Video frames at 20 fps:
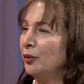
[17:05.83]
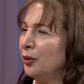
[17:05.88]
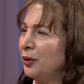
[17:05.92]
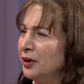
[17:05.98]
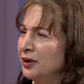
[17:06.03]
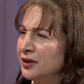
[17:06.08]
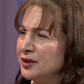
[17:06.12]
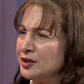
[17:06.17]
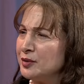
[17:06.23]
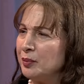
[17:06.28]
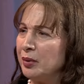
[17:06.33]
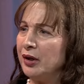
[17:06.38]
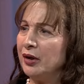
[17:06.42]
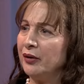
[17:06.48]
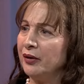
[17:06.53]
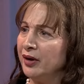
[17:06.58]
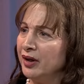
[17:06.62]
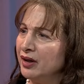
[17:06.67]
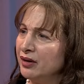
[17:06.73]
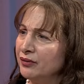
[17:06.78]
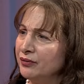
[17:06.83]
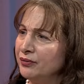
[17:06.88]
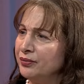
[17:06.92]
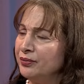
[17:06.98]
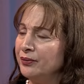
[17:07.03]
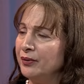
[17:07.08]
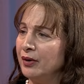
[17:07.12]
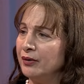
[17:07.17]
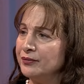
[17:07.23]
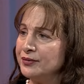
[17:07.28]
were in this period of,
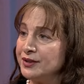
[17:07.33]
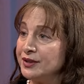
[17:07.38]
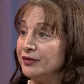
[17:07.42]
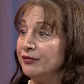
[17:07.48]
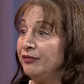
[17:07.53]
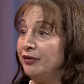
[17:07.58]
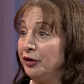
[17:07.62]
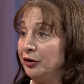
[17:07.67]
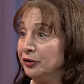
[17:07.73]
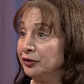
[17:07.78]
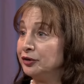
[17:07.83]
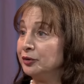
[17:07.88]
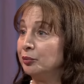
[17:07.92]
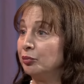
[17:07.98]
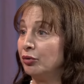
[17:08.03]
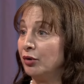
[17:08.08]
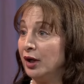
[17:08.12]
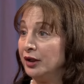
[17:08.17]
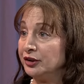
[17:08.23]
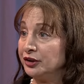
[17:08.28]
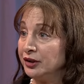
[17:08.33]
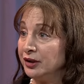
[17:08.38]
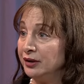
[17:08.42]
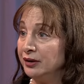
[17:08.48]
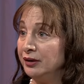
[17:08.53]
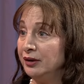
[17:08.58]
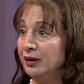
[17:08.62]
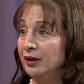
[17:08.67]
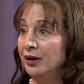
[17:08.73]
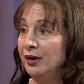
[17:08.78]
of severe
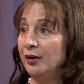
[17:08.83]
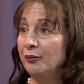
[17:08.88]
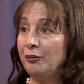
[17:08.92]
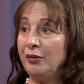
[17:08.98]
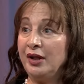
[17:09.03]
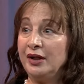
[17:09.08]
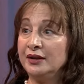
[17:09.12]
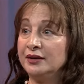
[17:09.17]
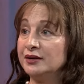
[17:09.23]
depression, made a